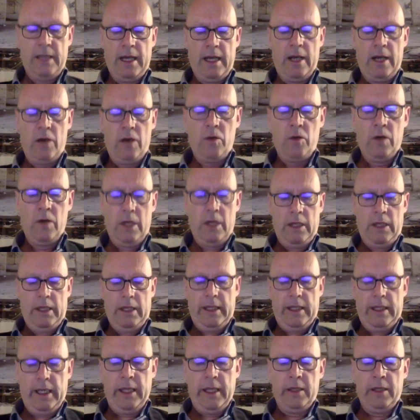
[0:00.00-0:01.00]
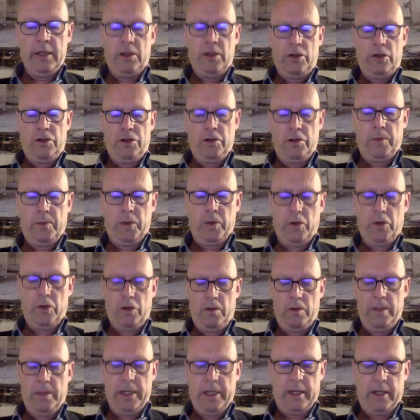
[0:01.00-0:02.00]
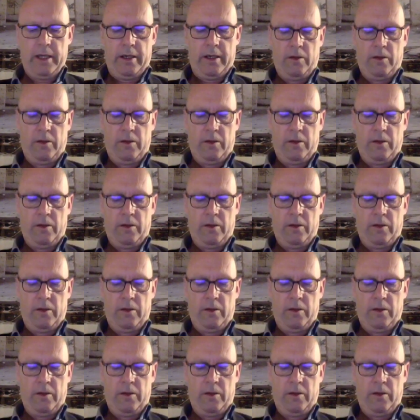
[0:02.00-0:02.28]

now in suburbia.